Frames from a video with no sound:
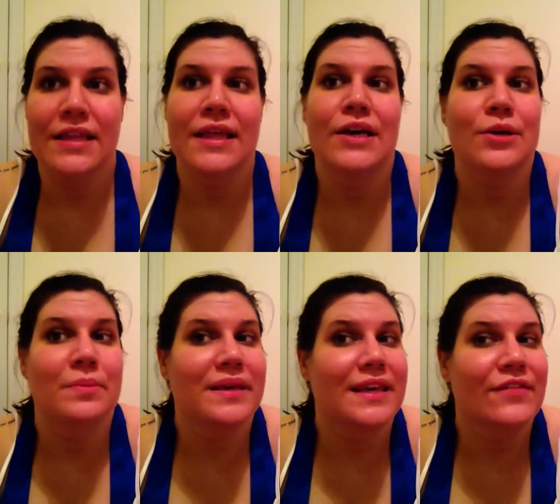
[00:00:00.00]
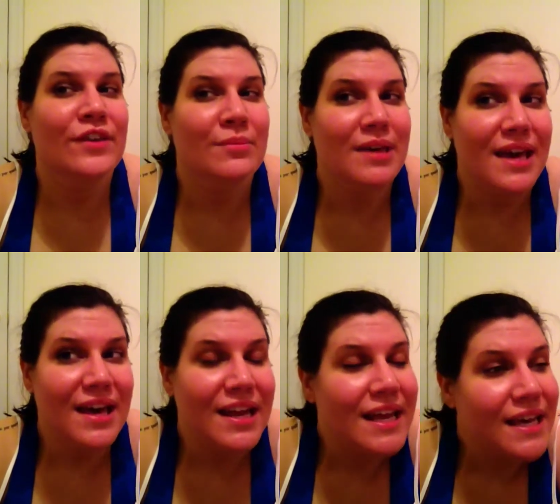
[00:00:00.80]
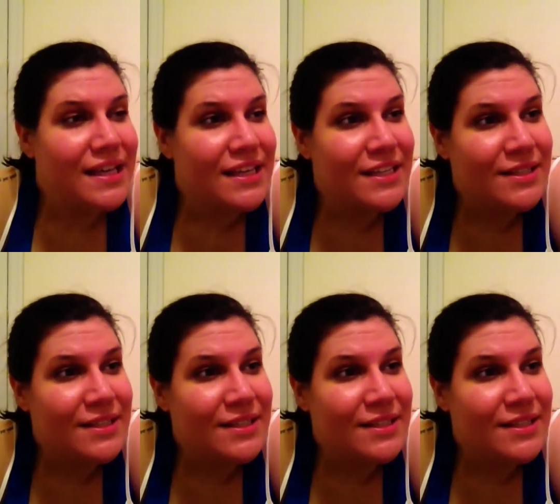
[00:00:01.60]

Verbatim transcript: that could be giving me a headache.